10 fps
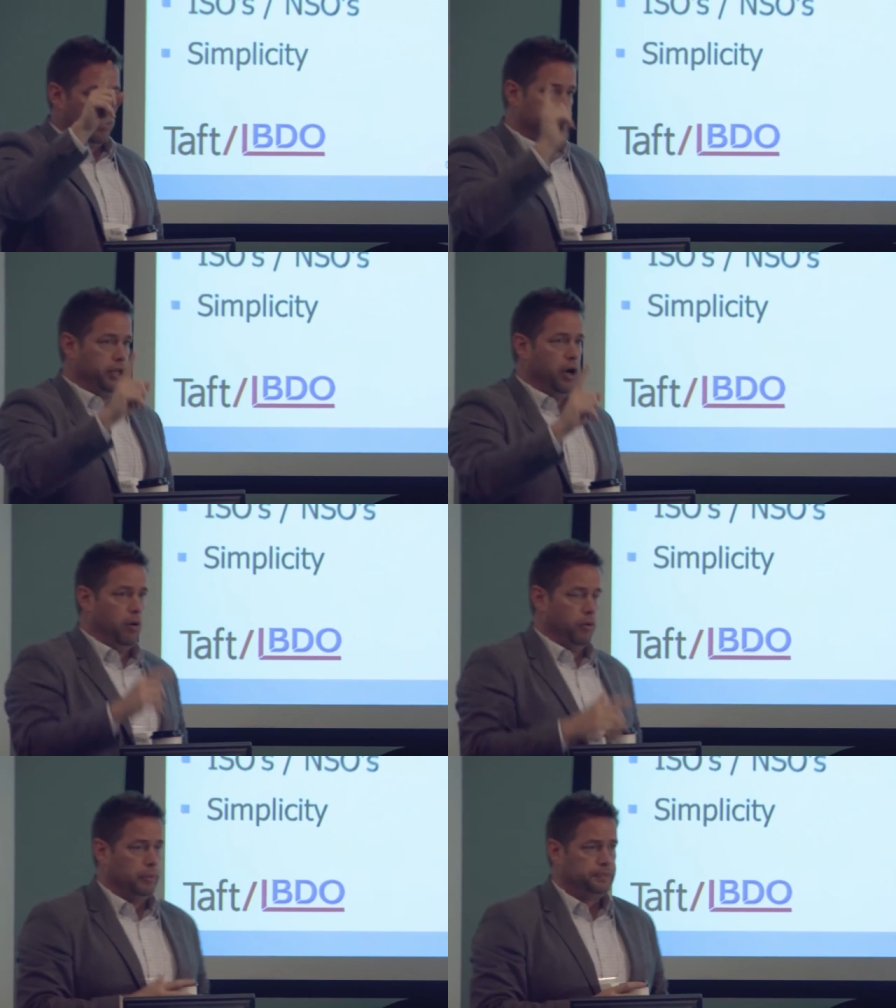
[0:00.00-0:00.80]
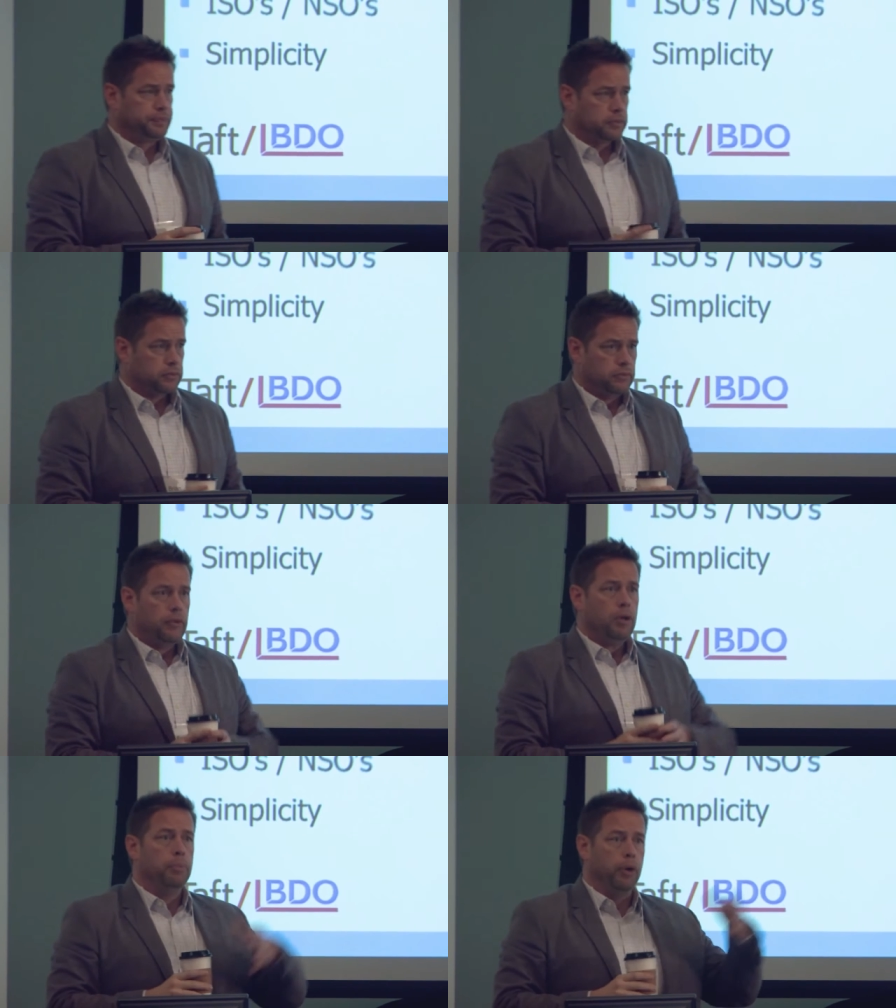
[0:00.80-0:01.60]
or in total
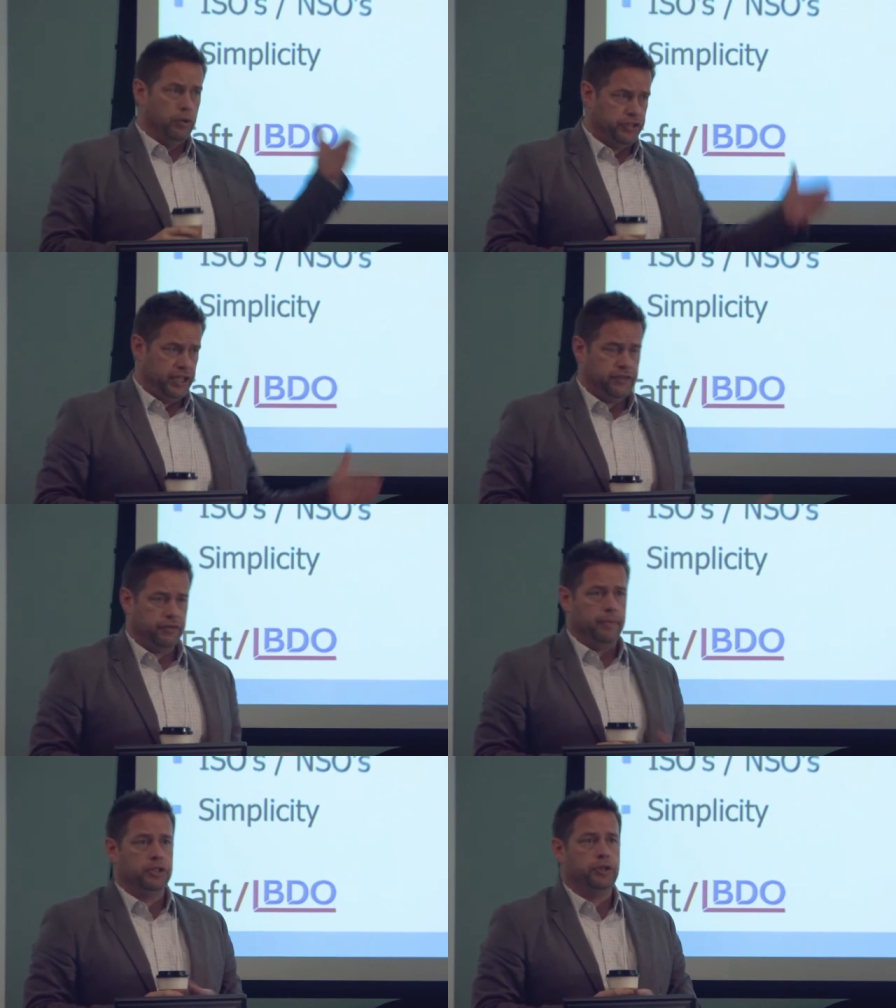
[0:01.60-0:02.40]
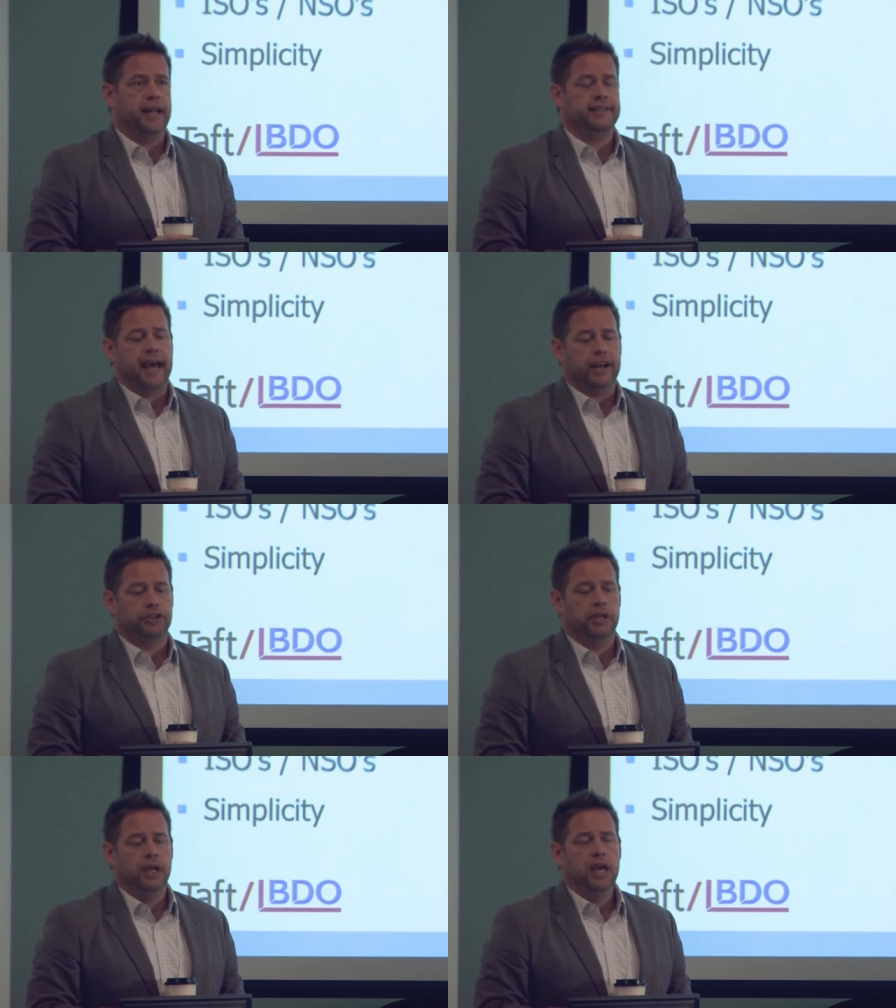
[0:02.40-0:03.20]
proceeds from the
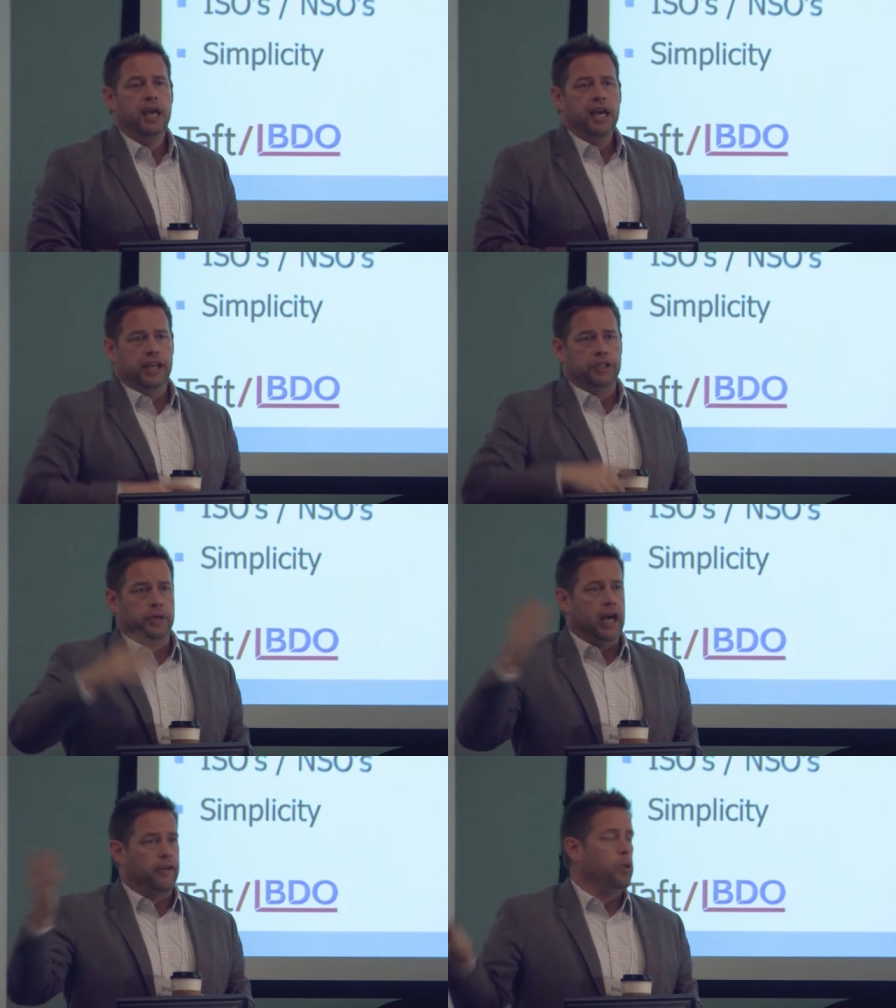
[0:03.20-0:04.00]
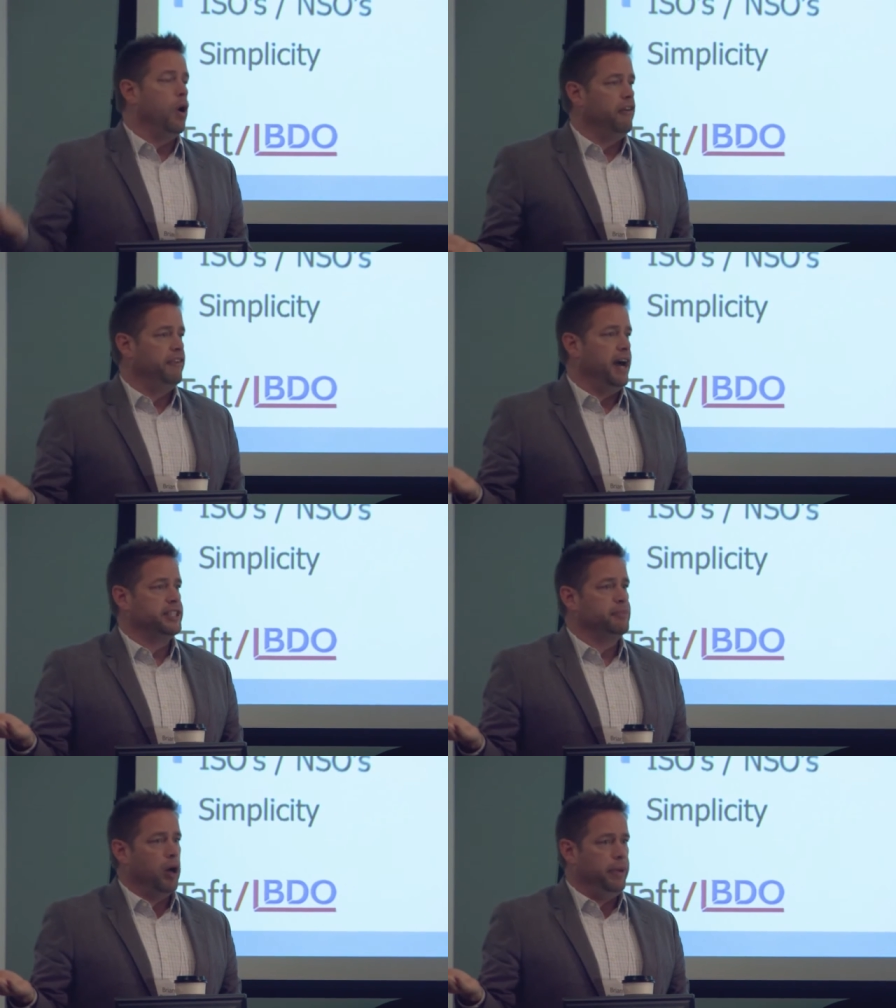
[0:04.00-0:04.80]
transaction into another qualified
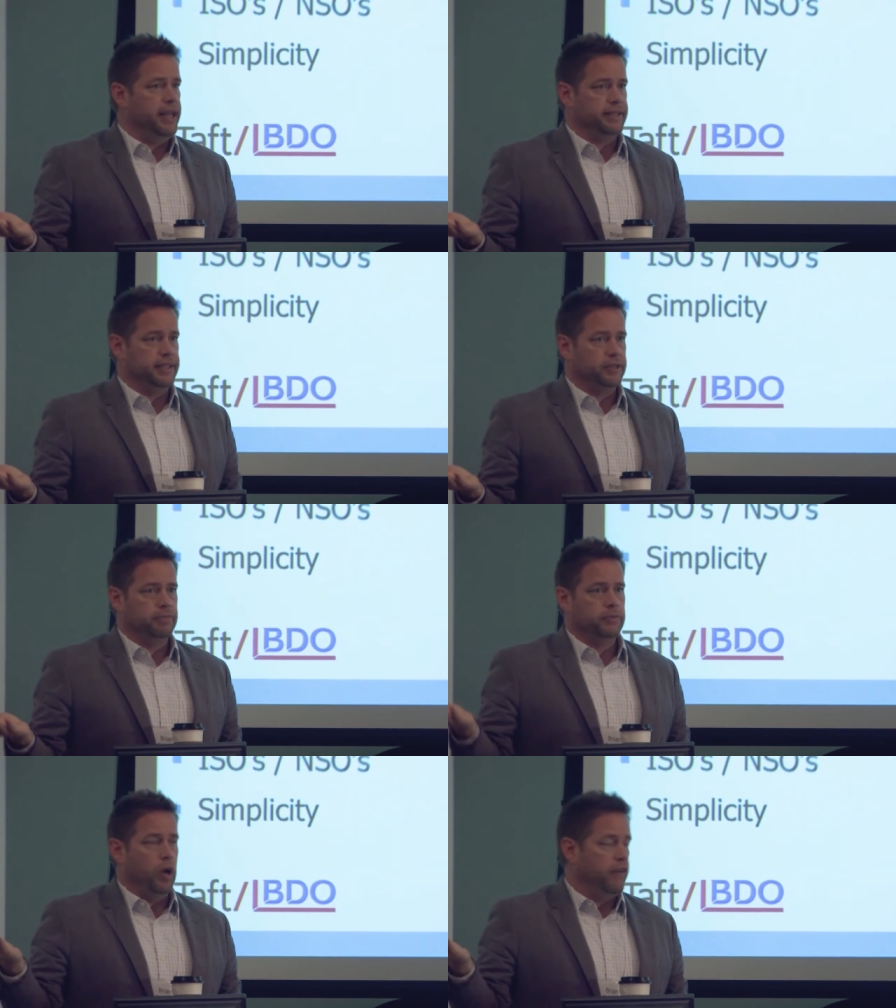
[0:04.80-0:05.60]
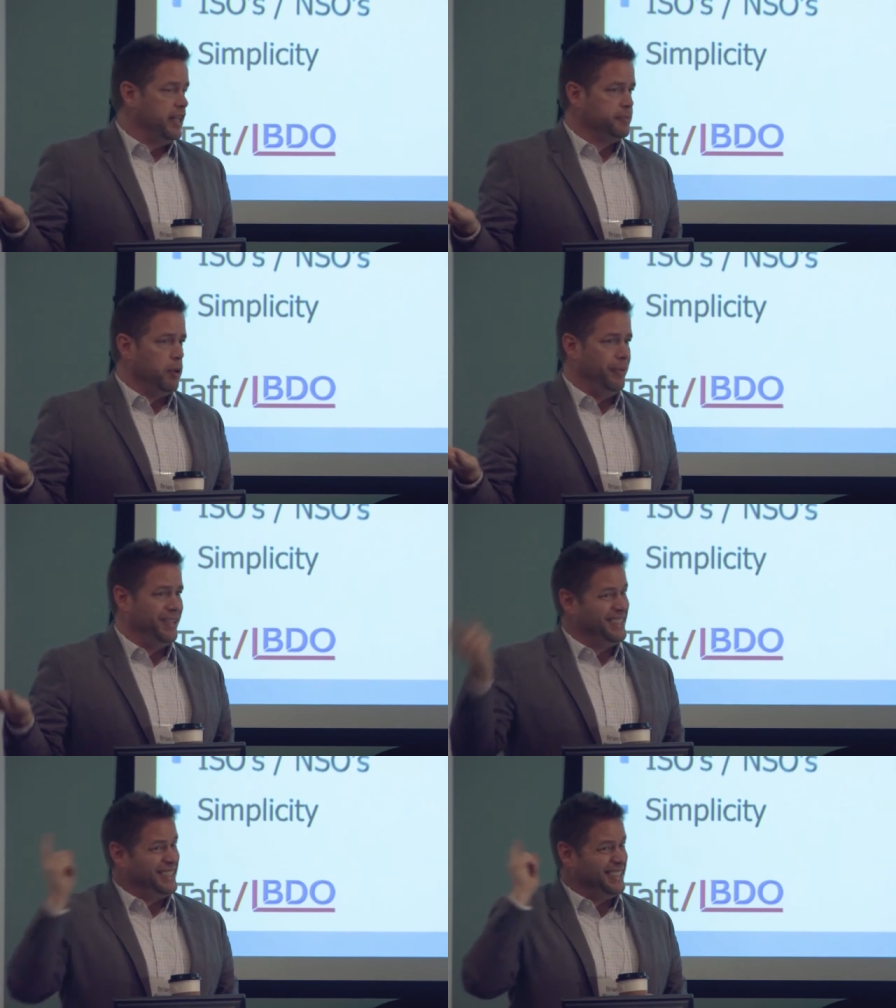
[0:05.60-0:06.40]
small business, qualified small
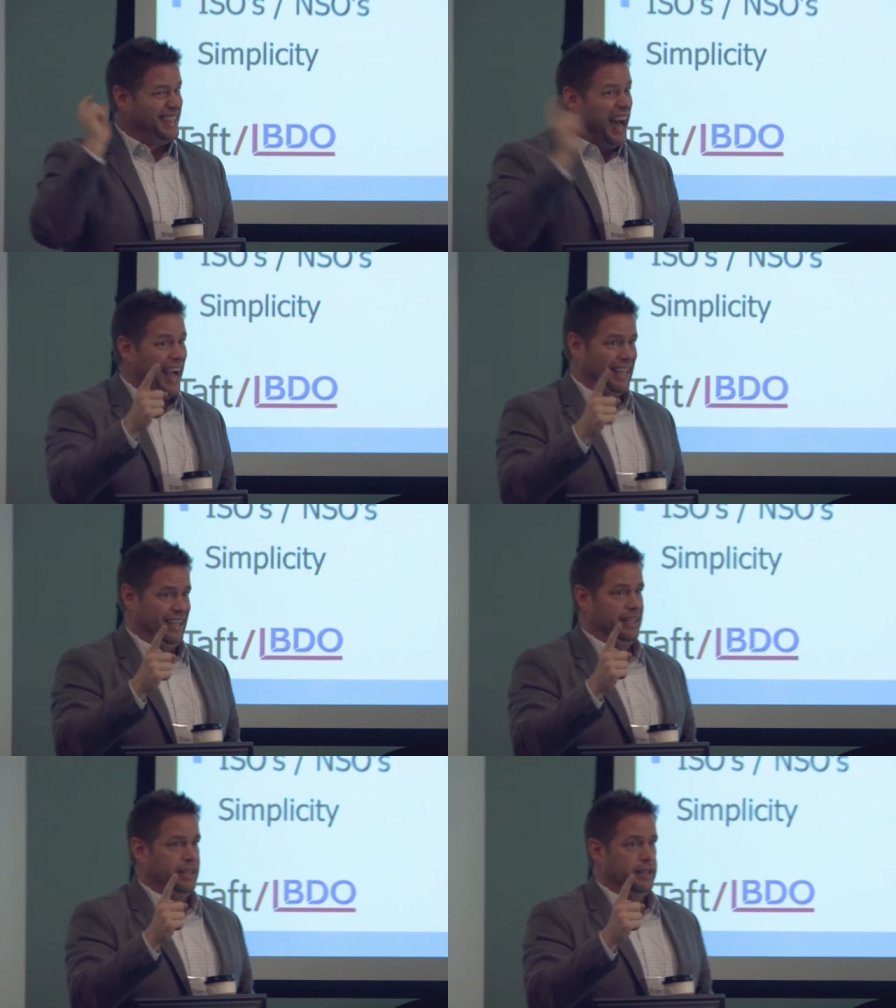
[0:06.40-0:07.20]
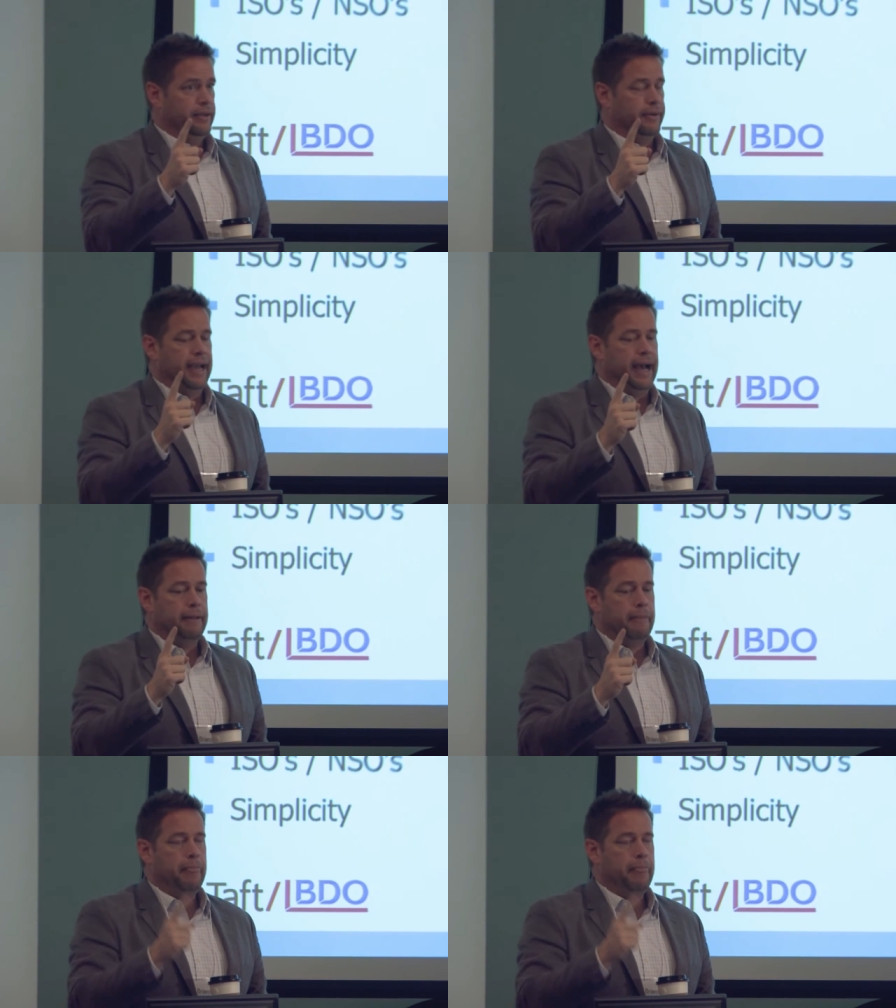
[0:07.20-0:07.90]
business stock. Okay?